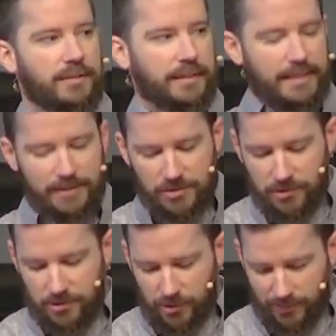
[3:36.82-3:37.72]
leading
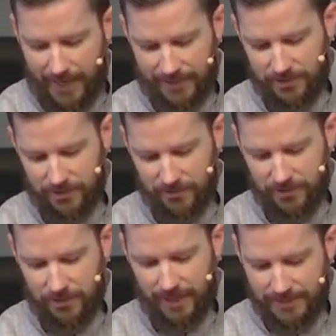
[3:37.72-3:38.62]
to
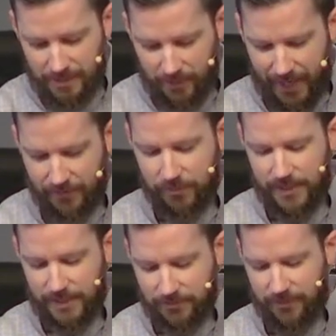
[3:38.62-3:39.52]
gratitude. So that's the path we
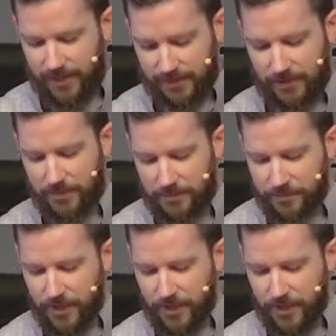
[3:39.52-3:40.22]
need to follow